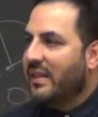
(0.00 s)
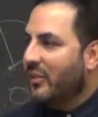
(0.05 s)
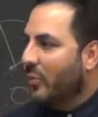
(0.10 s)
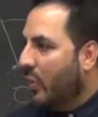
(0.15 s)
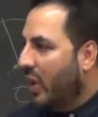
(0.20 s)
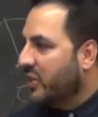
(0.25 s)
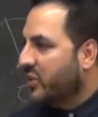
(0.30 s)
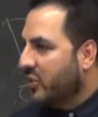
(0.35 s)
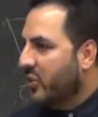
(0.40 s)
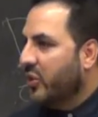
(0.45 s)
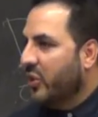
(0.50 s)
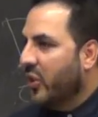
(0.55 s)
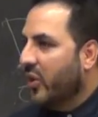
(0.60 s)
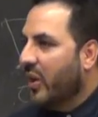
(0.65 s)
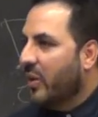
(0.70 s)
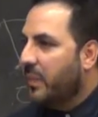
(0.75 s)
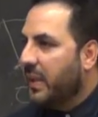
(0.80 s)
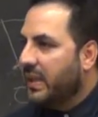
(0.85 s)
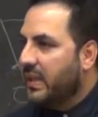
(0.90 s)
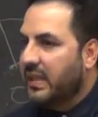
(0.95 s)
Western
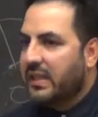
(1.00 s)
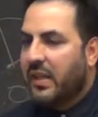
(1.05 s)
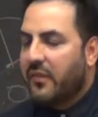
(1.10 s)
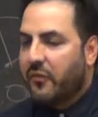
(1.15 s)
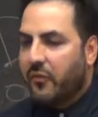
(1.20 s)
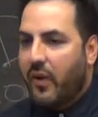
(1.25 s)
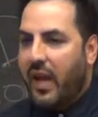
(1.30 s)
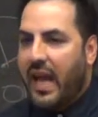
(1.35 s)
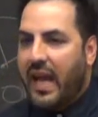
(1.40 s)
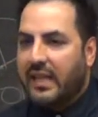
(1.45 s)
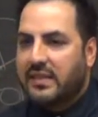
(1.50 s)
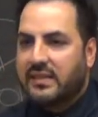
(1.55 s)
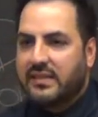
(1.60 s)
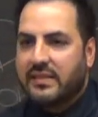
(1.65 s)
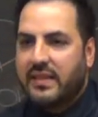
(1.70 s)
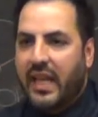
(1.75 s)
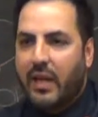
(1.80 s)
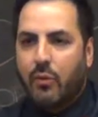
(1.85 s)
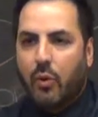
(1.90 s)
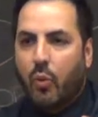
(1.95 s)
Europe, England and France,
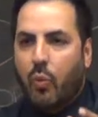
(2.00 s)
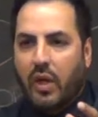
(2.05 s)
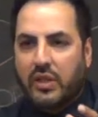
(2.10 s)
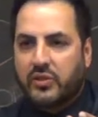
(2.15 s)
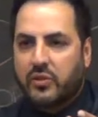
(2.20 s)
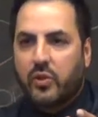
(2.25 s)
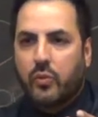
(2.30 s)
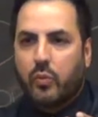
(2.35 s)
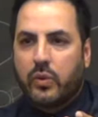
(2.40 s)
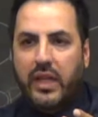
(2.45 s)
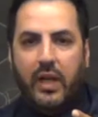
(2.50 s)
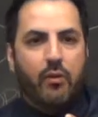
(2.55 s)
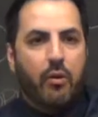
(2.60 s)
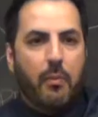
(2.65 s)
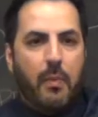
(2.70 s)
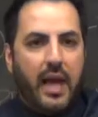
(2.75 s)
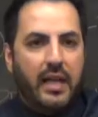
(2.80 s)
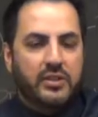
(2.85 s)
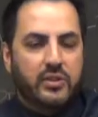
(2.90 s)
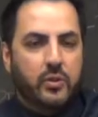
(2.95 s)
they were Western, they were
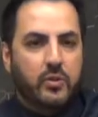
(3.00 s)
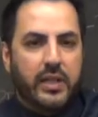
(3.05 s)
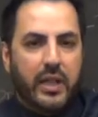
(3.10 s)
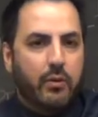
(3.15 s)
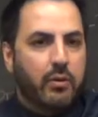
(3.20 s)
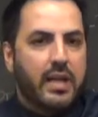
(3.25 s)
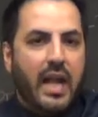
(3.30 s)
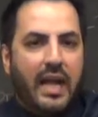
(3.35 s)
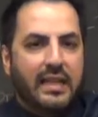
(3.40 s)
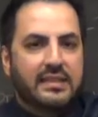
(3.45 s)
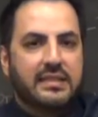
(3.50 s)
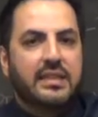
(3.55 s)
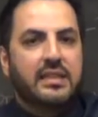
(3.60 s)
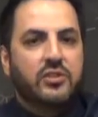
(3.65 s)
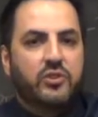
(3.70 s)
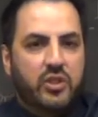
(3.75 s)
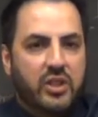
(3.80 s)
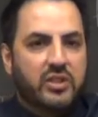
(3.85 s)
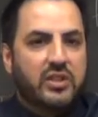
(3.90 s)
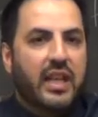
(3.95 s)
master, they were Nazis
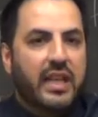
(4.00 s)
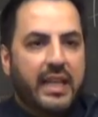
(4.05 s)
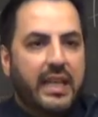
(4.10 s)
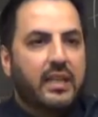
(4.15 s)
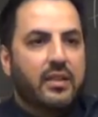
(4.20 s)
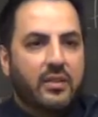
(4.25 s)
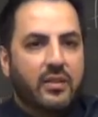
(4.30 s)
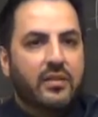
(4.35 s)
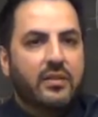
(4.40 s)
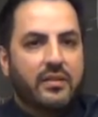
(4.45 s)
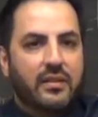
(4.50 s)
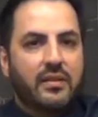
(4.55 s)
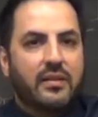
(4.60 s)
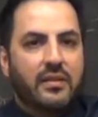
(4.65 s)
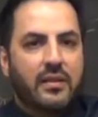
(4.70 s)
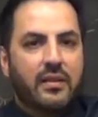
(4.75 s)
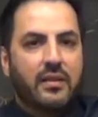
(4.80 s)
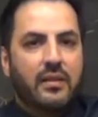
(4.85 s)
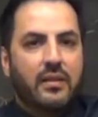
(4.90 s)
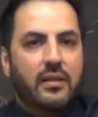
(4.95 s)
just like Hitler,
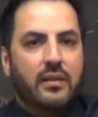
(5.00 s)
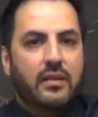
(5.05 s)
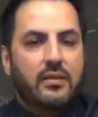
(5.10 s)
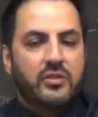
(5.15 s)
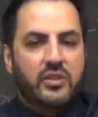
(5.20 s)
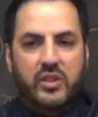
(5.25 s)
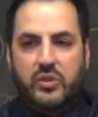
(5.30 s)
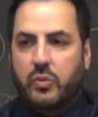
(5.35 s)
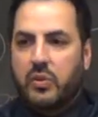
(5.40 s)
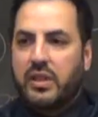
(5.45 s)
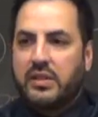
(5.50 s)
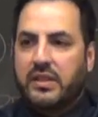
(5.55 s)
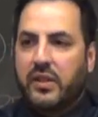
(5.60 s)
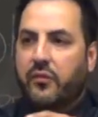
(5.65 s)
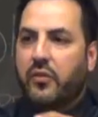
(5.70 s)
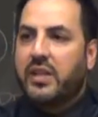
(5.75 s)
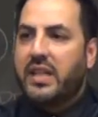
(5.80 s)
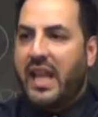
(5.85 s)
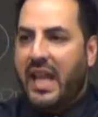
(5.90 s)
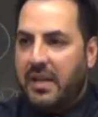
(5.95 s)
just with a
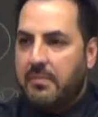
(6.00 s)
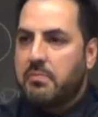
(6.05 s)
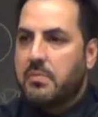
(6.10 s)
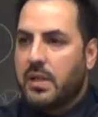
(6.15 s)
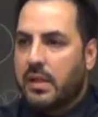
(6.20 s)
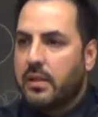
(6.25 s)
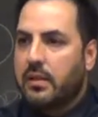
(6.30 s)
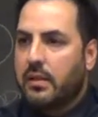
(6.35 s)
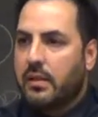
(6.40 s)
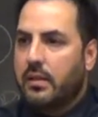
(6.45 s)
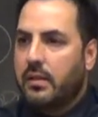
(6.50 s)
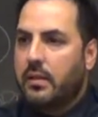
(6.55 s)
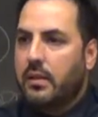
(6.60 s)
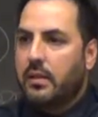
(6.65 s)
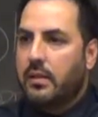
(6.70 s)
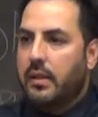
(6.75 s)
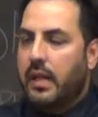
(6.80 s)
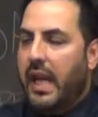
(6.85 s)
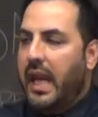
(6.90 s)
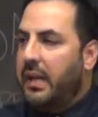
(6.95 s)
different name.
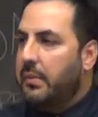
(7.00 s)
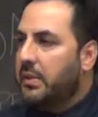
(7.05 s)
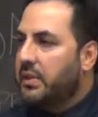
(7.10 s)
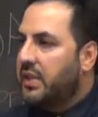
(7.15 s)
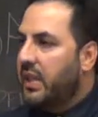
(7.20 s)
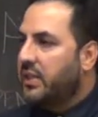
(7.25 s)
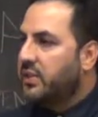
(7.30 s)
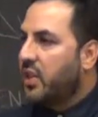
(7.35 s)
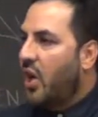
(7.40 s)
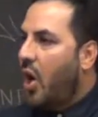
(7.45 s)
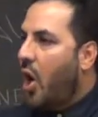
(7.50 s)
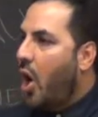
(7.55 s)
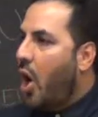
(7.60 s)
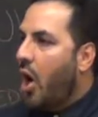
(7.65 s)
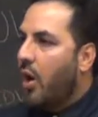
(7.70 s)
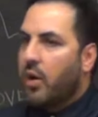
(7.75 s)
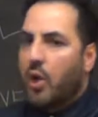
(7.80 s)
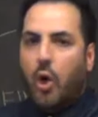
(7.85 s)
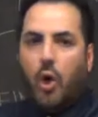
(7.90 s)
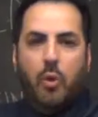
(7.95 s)
Aimé
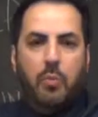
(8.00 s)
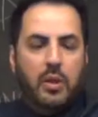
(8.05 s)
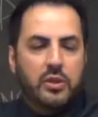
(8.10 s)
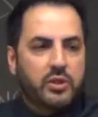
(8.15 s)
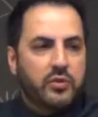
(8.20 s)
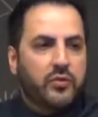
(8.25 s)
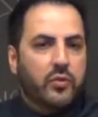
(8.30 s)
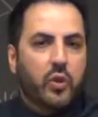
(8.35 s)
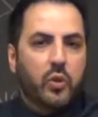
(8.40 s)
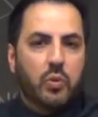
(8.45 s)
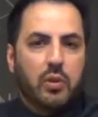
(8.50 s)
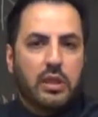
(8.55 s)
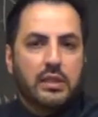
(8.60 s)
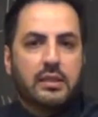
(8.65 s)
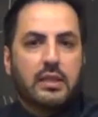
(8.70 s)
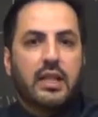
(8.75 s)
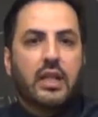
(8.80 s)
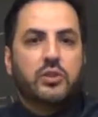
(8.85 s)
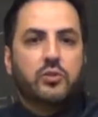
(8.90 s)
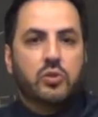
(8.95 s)
Césaire and a whole bunch of third world
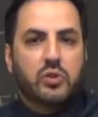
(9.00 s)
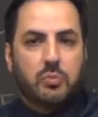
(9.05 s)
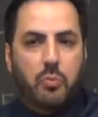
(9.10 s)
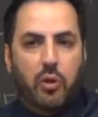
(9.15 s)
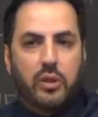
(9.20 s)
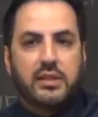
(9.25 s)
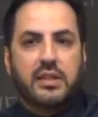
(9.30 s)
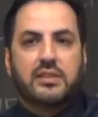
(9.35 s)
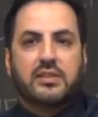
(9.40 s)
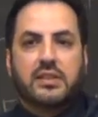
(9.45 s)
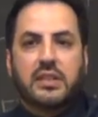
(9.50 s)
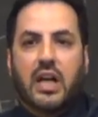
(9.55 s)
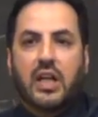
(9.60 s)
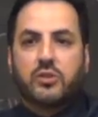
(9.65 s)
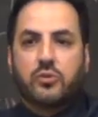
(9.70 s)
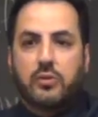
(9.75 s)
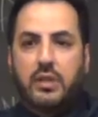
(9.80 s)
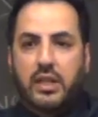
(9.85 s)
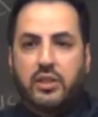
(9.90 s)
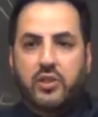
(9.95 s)
intellectuals point this to
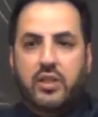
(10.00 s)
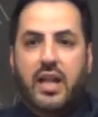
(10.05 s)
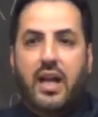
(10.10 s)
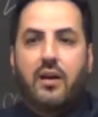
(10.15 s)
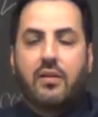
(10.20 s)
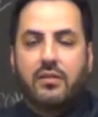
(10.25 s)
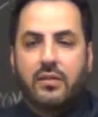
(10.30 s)
contradiction.